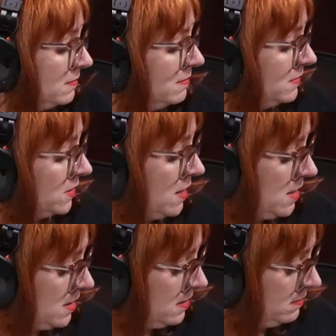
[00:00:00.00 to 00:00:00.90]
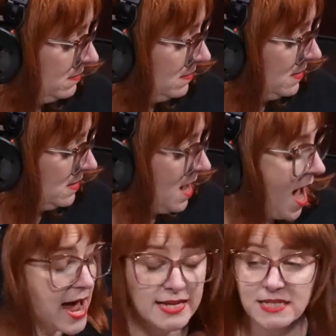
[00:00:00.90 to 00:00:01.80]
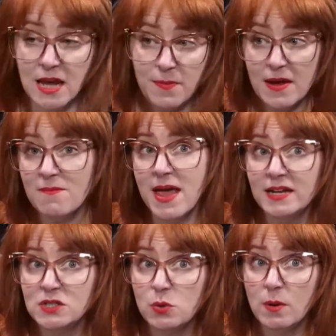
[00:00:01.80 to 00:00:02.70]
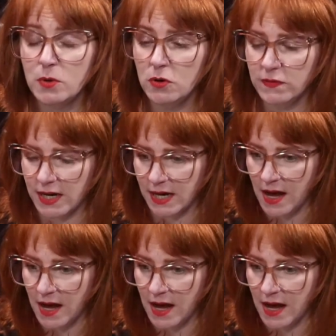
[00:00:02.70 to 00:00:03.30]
Sorry, I can see it being made into a movie.